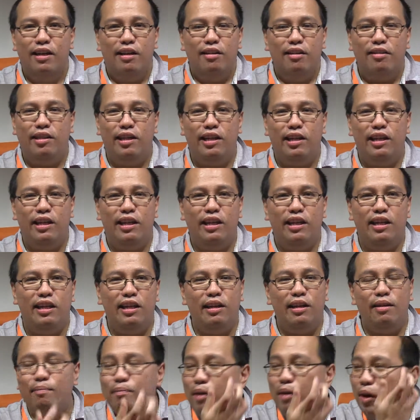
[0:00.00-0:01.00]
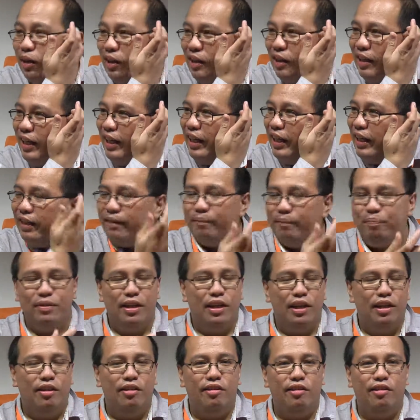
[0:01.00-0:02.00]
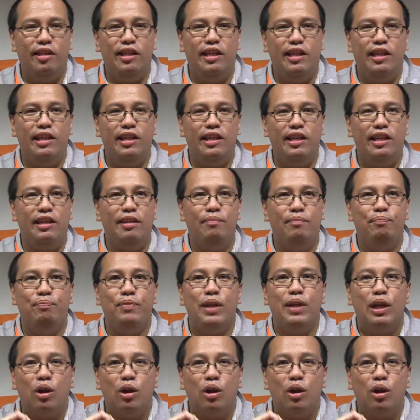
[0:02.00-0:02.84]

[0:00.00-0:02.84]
the modeling, the